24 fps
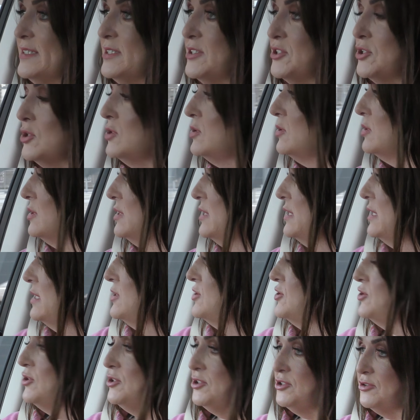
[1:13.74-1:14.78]
So,
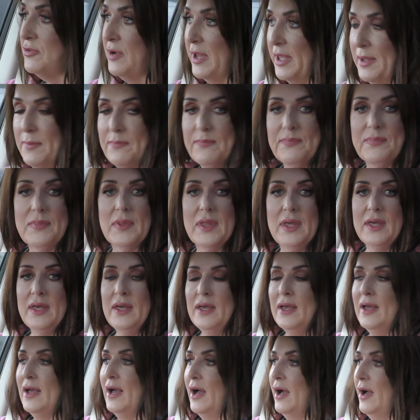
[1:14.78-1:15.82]
surgery.
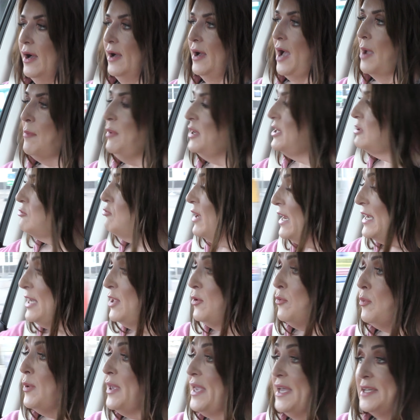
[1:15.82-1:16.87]
I'm at a
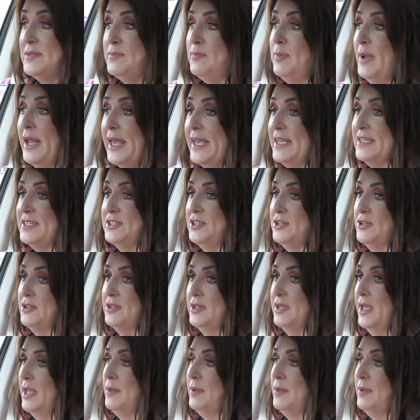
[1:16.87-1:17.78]
really weird place here